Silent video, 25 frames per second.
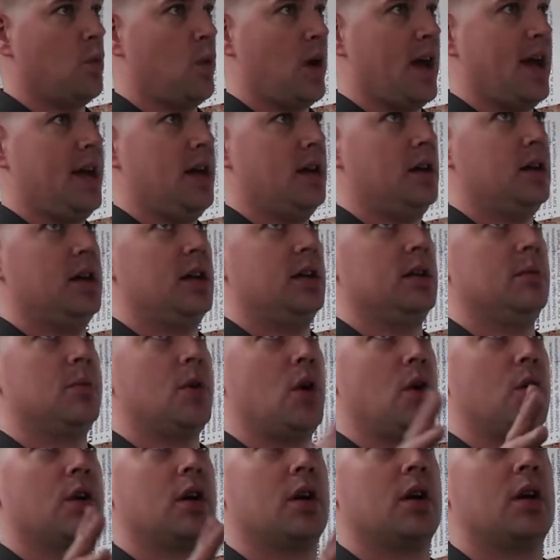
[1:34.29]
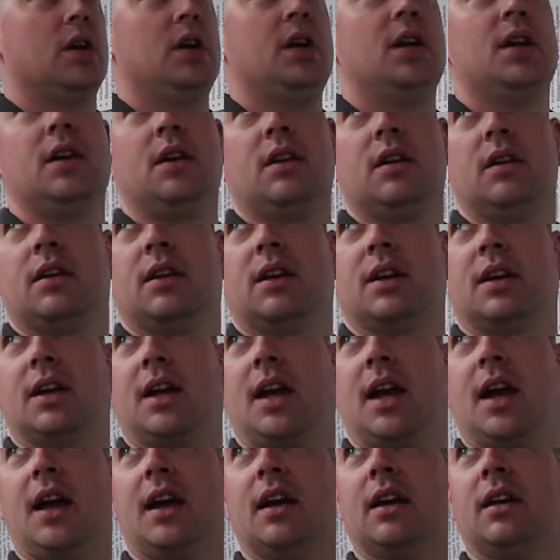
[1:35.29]
the weight and the motor,
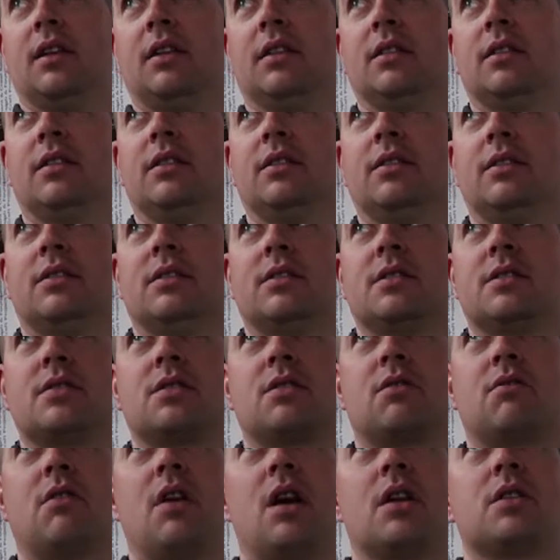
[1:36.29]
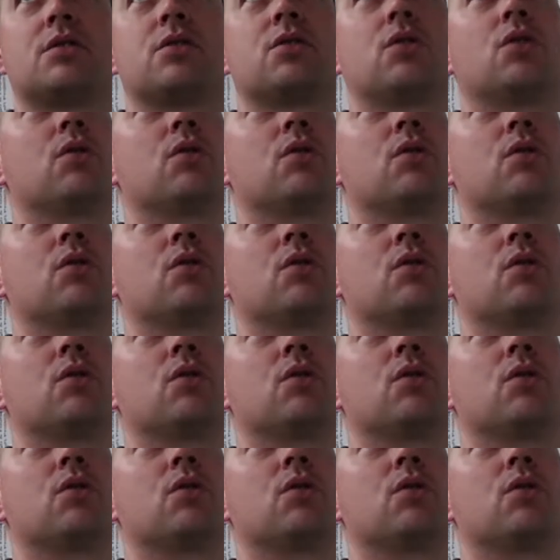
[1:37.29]
and this garage